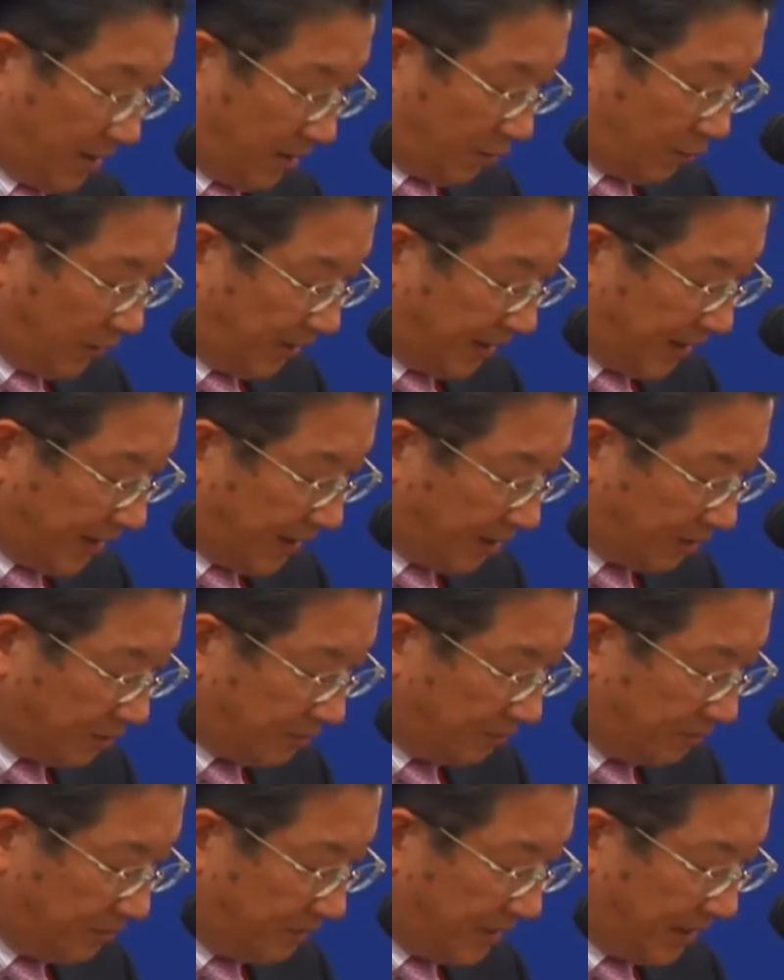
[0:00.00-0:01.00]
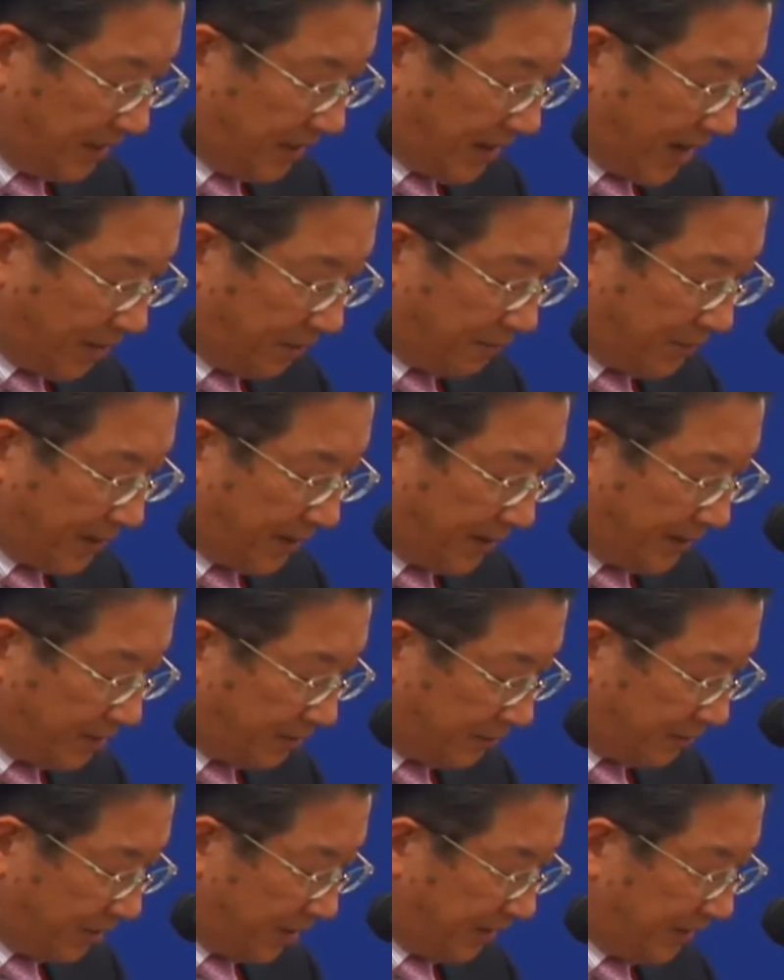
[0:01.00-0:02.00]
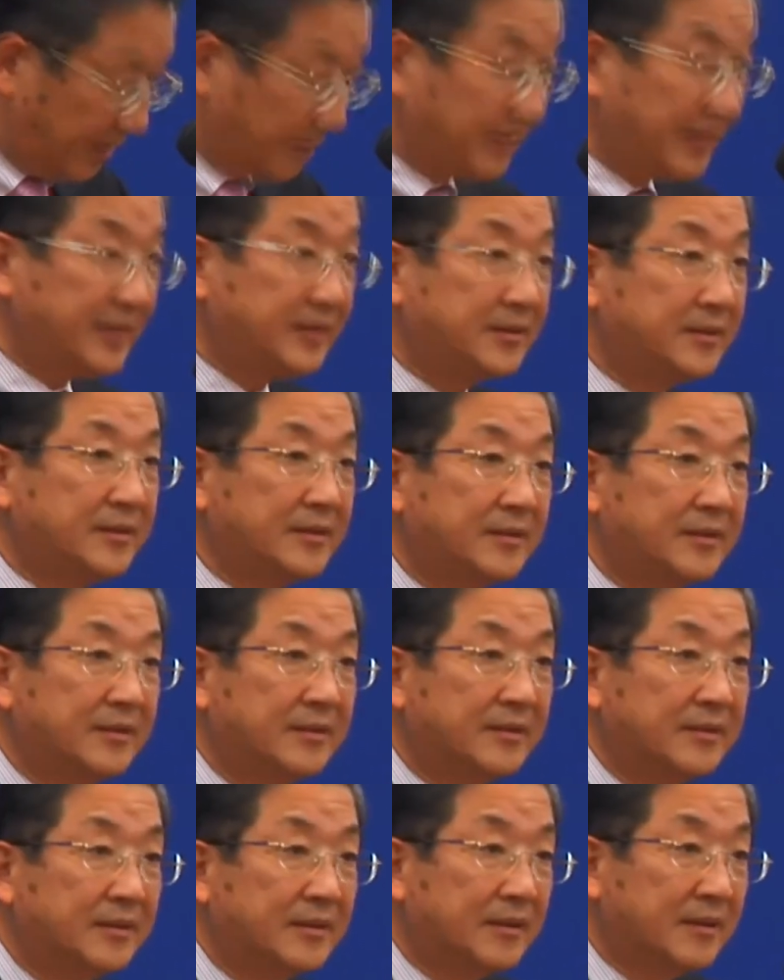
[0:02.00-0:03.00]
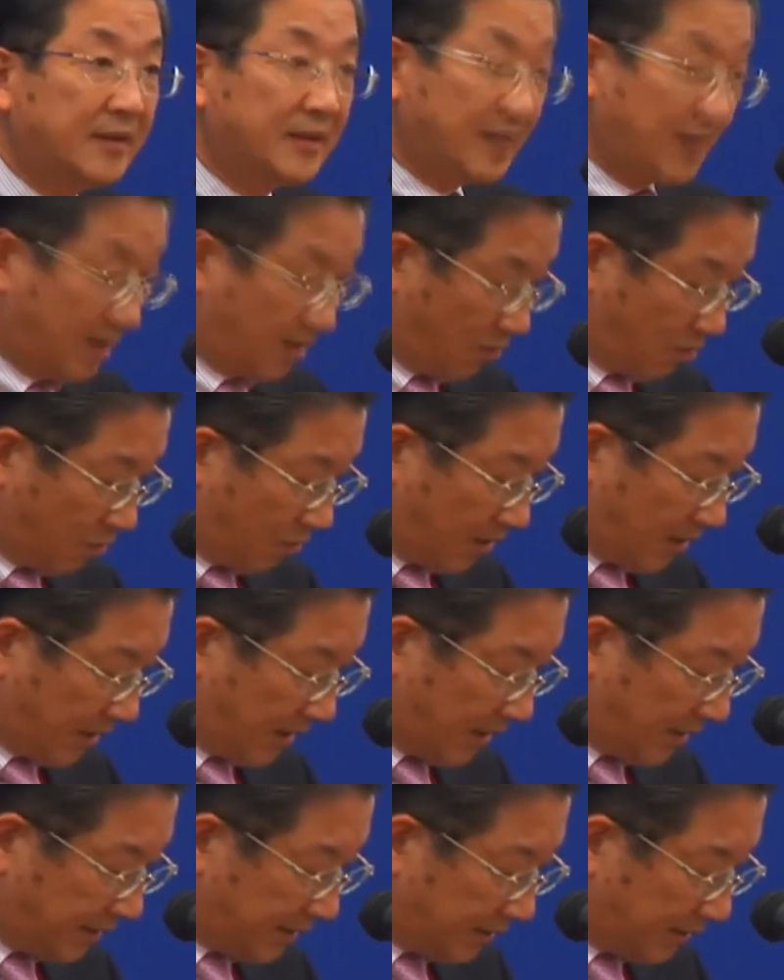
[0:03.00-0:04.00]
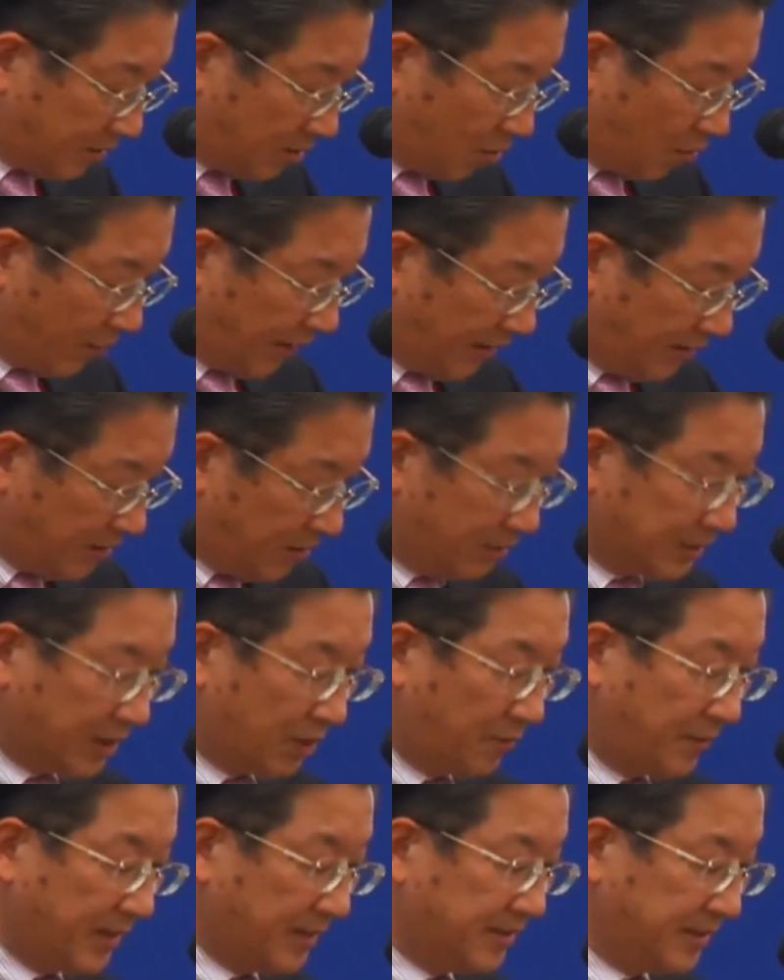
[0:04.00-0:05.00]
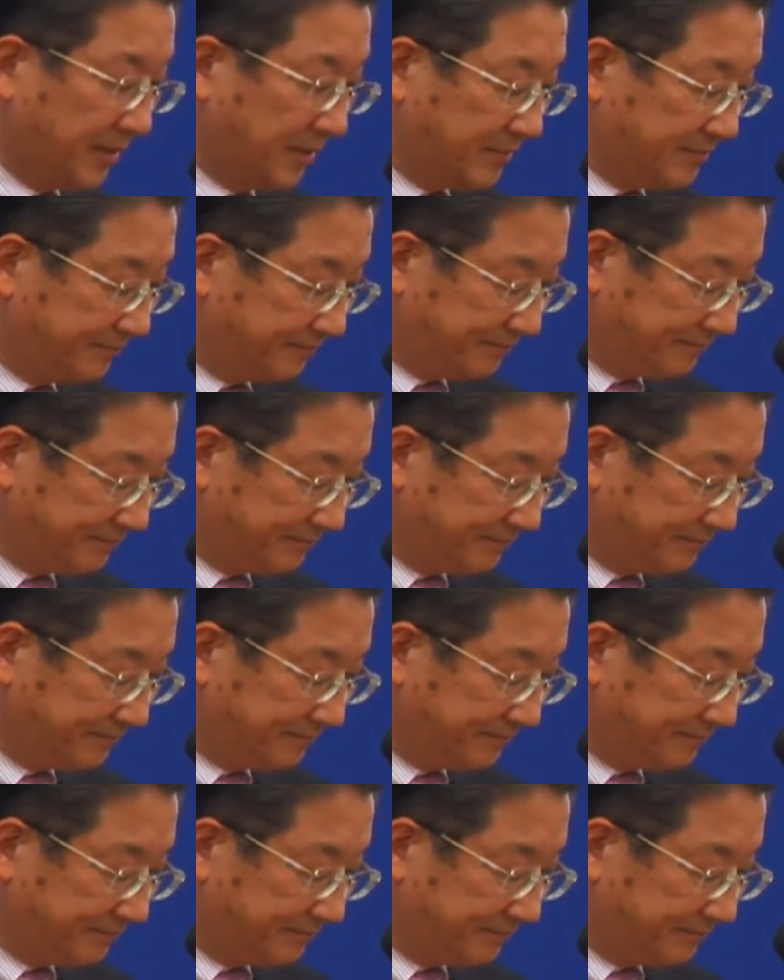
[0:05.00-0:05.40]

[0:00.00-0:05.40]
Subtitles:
We cannot be afraid of taking risks or going on the offensive.